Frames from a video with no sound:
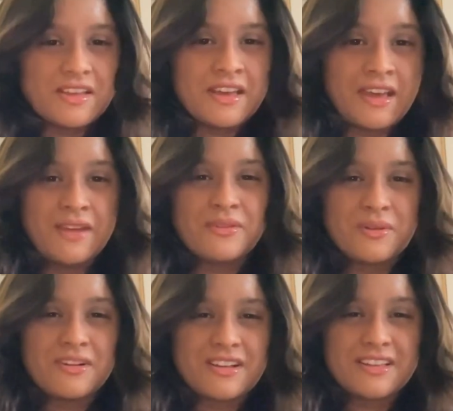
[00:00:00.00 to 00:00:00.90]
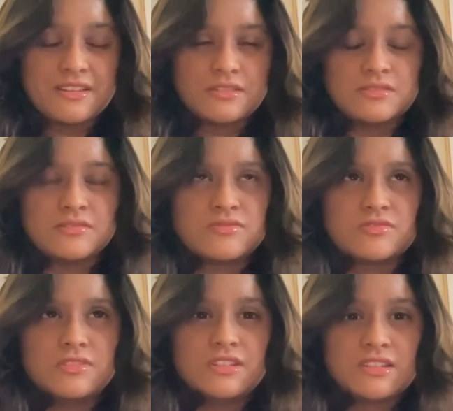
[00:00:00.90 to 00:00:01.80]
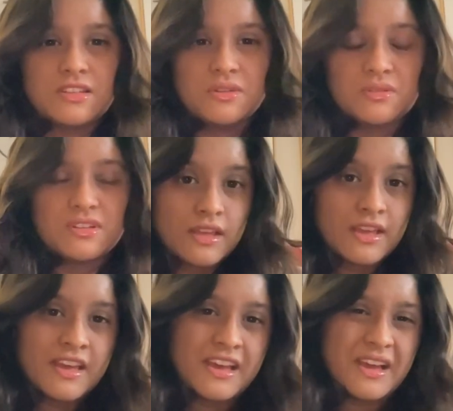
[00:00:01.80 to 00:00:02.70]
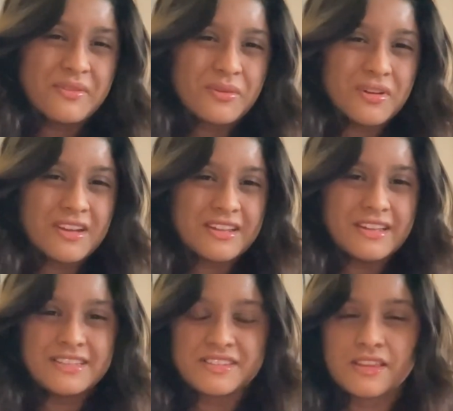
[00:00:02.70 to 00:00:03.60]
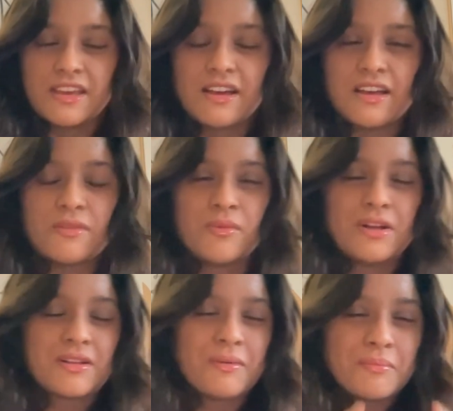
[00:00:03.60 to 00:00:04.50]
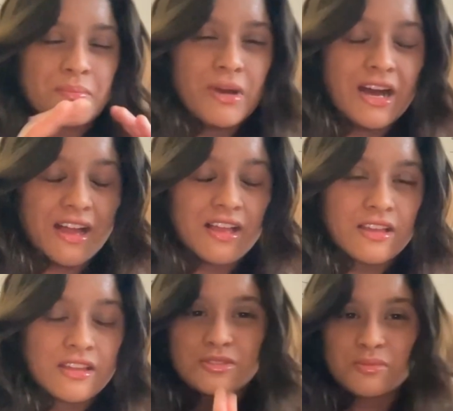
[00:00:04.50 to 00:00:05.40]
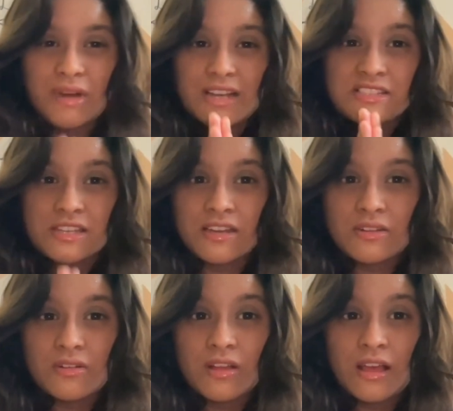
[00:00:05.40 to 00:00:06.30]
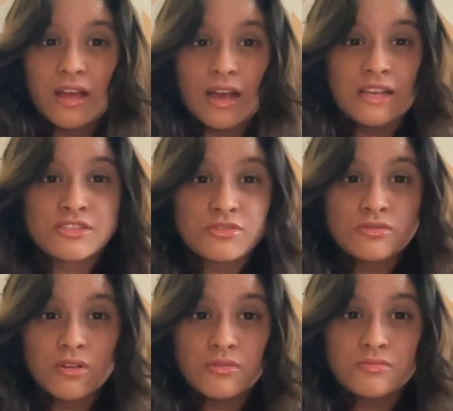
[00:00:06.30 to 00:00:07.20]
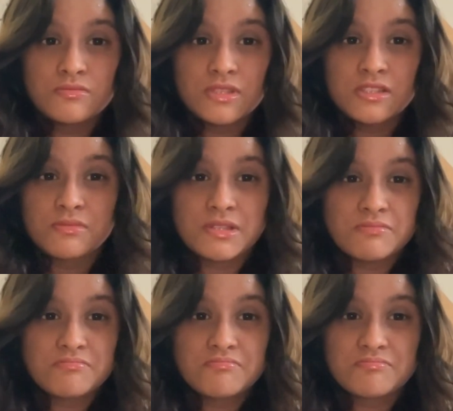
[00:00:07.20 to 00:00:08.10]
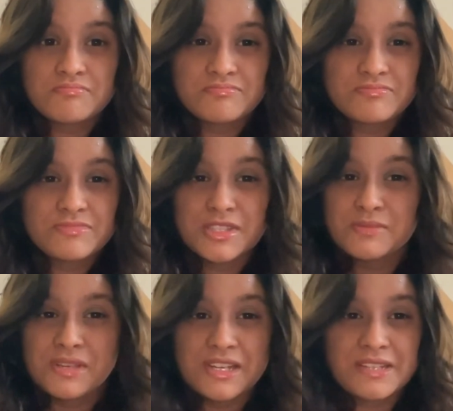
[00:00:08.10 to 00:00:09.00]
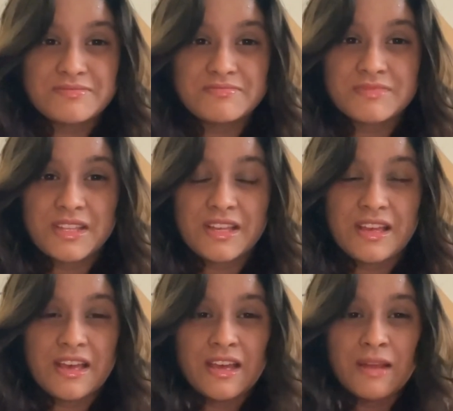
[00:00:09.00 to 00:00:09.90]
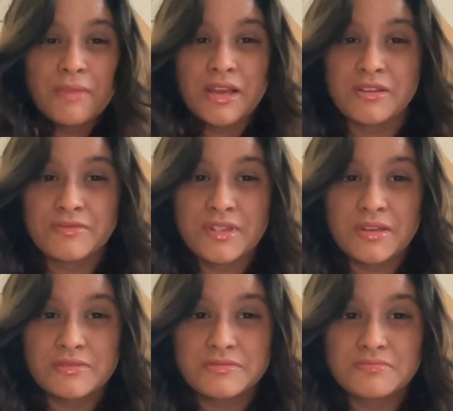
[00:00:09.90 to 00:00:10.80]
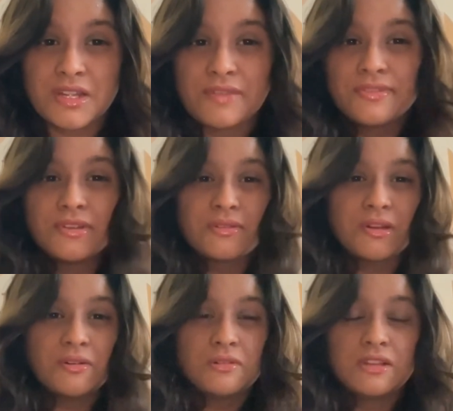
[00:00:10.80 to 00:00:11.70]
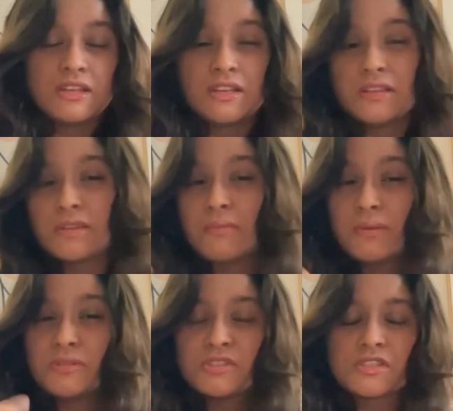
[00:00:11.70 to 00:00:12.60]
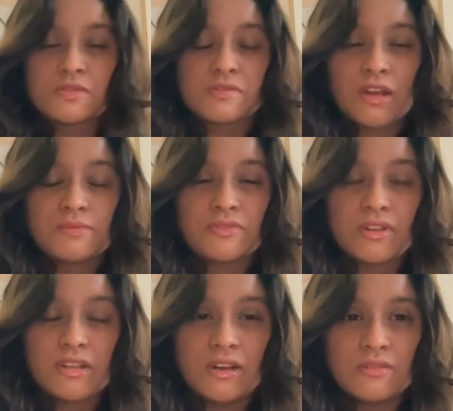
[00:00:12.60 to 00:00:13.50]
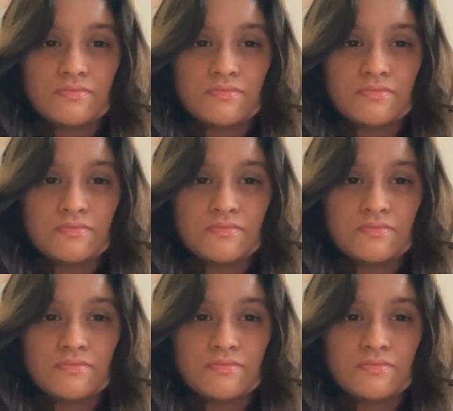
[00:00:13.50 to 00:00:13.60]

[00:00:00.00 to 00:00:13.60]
Hey everyone, it's Dia, and welcome back to my channel. As you know, it's me again, and I make good videos. And if you don't know, then maybe you should subscribe to find out.